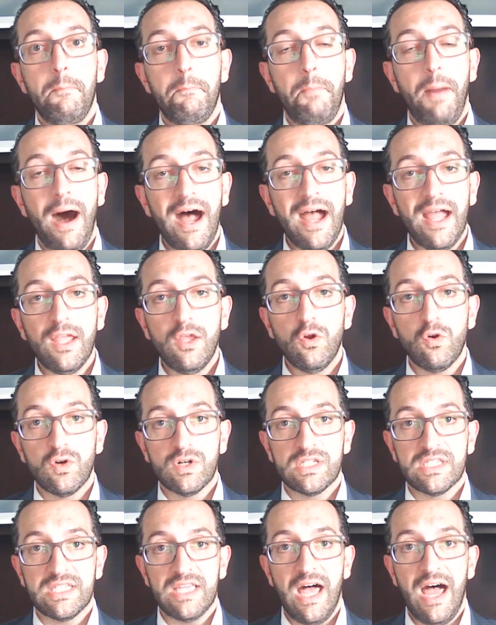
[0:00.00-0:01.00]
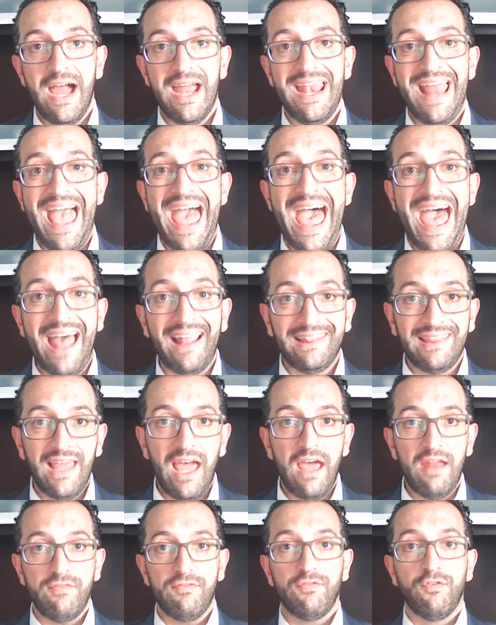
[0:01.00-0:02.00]
by your side at
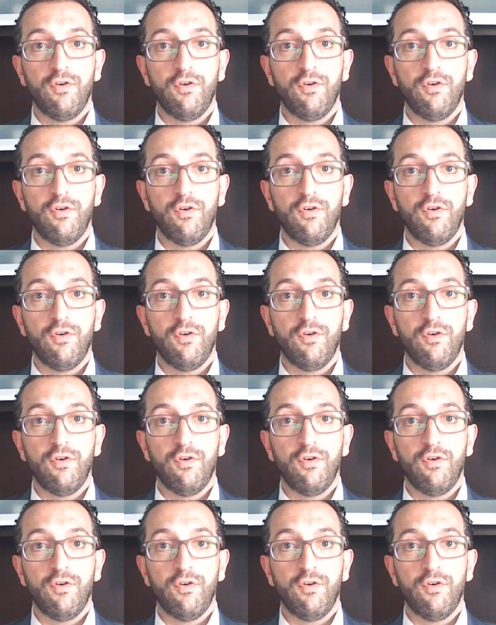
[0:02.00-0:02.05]
that